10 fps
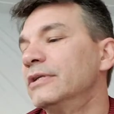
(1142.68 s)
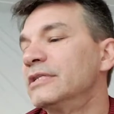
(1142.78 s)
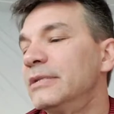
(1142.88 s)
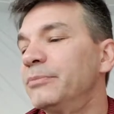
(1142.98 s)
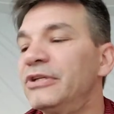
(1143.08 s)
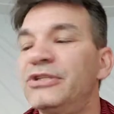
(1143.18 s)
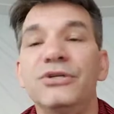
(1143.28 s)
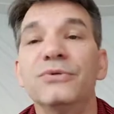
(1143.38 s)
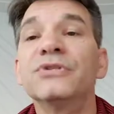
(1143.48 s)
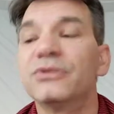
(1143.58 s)
simply
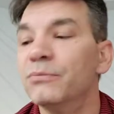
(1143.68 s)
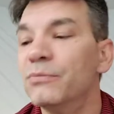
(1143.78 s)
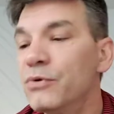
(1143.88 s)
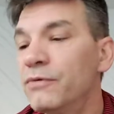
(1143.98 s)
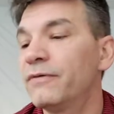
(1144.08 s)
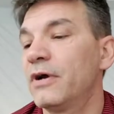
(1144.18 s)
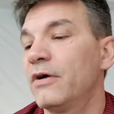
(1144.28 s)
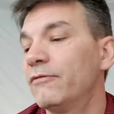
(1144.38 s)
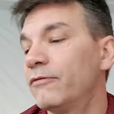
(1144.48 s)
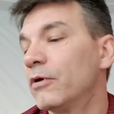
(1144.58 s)
choose to move
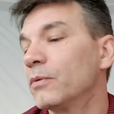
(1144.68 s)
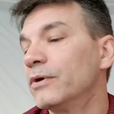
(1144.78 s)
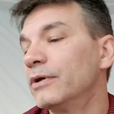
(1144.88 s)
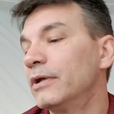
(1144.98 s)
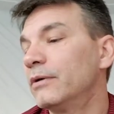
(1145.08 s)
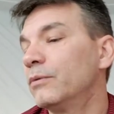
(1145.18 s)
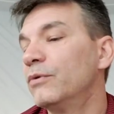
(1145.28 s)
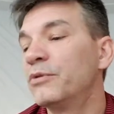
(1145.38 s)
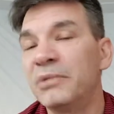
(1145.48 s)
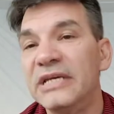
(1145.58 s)
forward
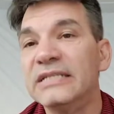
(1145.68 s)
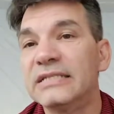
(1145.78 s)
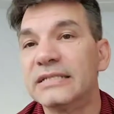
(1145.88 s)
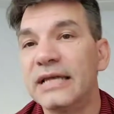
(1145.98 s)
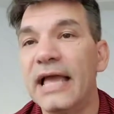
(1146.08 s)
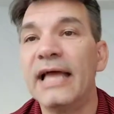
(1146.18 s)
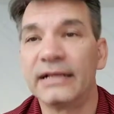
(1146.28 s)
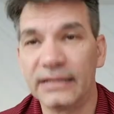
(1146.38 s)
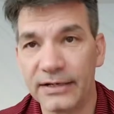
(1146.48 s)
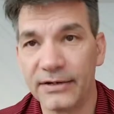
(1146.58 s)
with peace
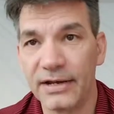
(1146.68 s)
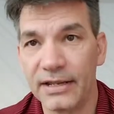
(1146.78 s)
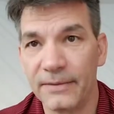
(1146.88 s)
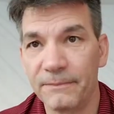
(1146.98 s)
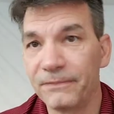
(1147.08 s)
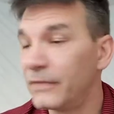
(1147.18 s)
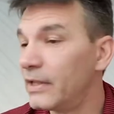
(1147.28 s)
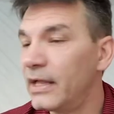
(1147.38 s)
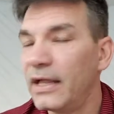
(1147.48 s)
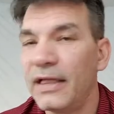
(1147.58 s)
and clarity.
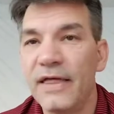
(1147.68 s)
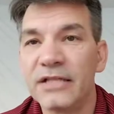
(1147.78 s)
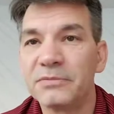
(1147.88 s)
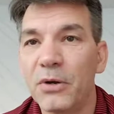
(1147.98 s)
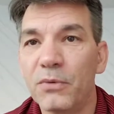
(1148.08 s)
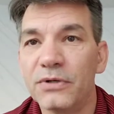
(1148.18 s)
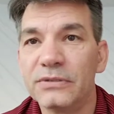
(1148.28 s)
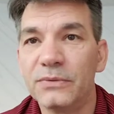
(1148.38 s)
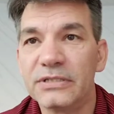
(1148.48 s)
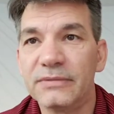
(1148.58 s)
That's my words
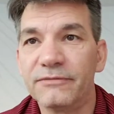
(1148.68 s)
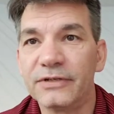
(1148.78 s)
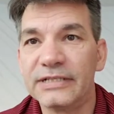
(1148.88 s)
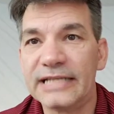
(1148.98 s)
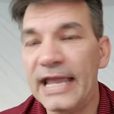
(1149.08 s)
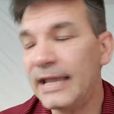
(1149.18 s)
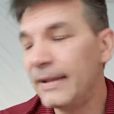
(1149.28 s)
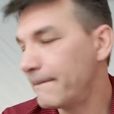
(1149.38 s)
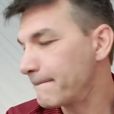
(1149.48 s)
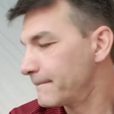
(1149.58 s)
of wisdom for today,
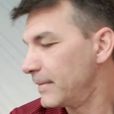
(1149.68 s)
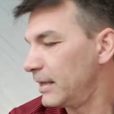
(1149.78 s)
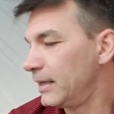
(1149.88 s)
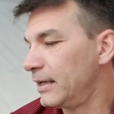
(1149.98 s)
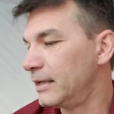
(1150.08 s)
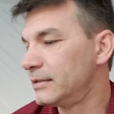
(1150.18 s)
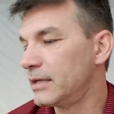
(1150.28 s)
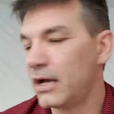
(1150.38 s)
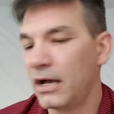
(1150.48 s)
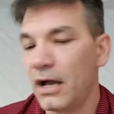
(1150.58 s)
and
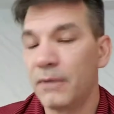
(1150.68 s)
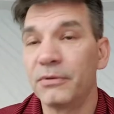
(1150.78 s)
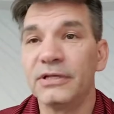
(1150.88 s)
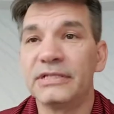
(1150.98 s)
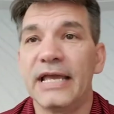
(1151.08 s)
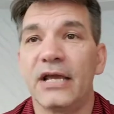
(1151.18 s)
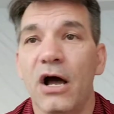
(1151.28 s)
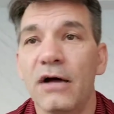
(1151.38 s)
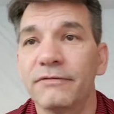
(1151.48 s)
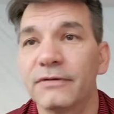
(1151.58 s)
I'm going to take
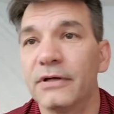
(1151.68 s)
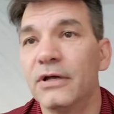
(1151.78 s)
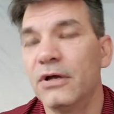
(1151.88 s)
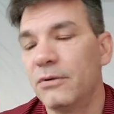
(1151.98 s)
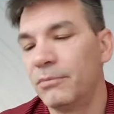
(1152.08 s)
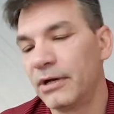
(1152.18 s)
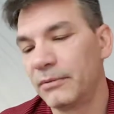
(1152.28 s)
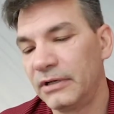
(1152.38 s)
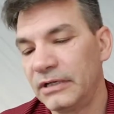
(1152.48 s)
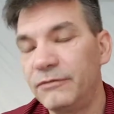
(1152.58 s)
off, but I'm
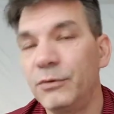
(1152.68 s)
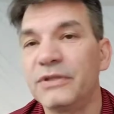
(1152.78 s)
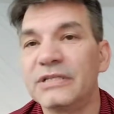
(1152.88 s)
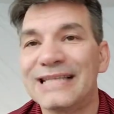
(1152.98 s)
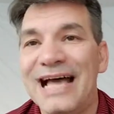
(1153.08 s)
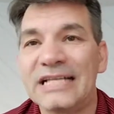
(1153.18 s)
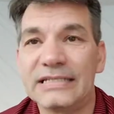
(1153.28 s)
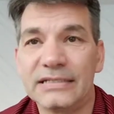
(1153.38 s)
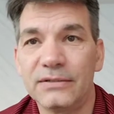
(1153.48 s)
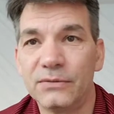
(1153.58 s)
going to leave you with this last